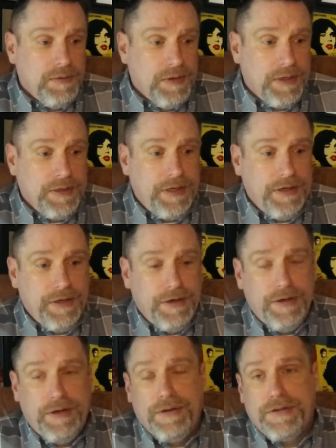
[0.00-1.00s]
well,
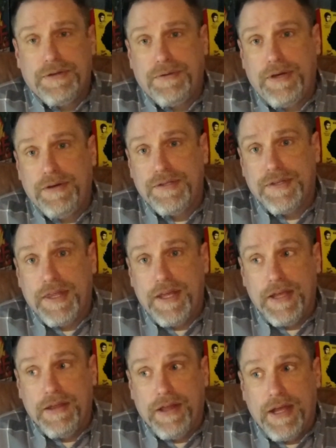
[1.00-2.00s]
oh, so here's the
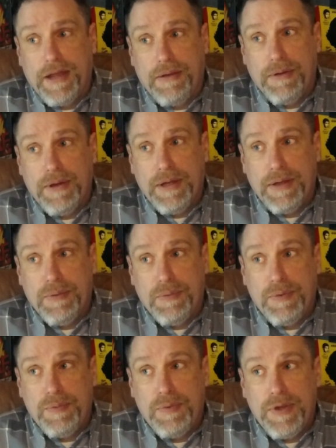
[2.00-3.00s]
thing: like uh,
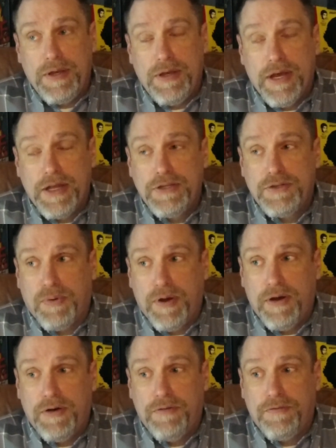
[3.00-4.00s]
we, we done
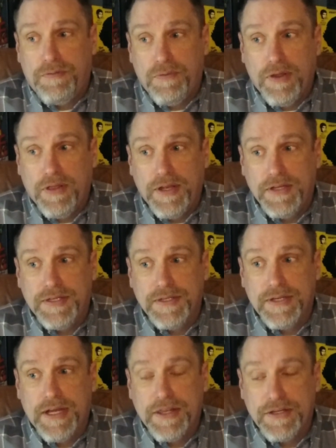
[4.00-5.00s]
twelve
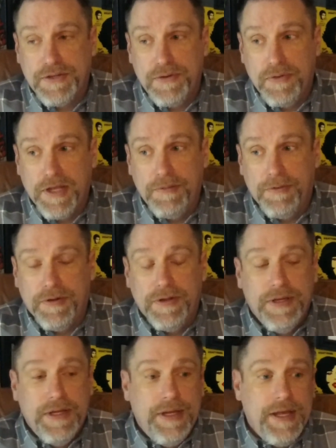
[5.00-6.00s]
releases on the Sioux label,
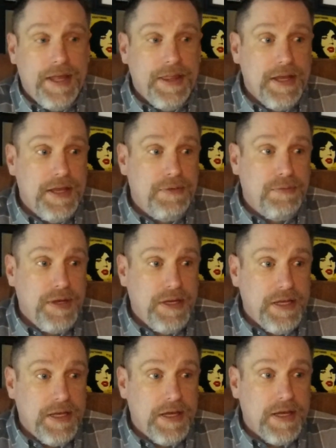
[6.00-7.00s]
and then we
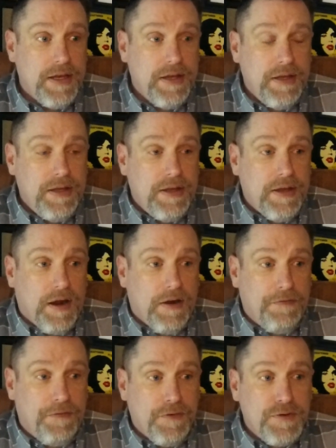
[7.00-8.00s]
did
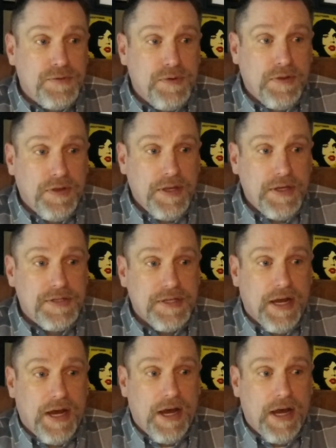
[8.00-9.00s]
our first release
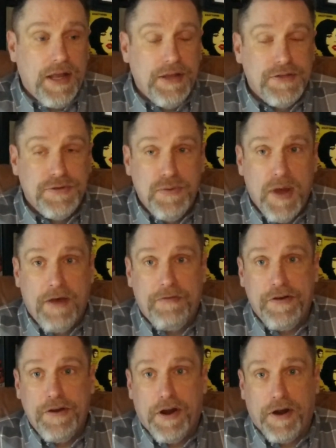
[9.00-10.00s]
on Sioux
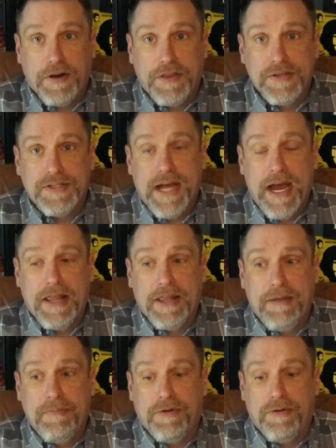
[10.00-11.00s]
After Dark, the side
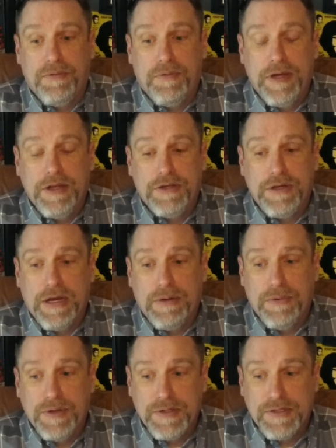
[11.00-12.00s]
label, which uh,
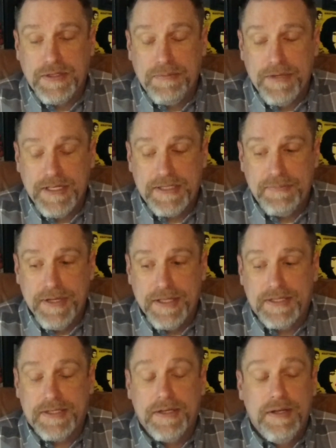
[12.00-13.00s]
was the
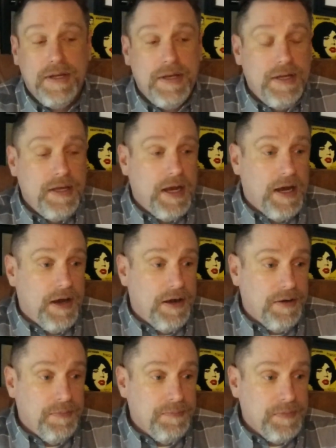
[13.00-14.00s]
Mythsmiths.
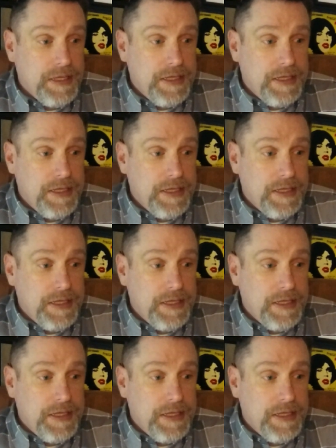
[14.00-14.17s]
Um,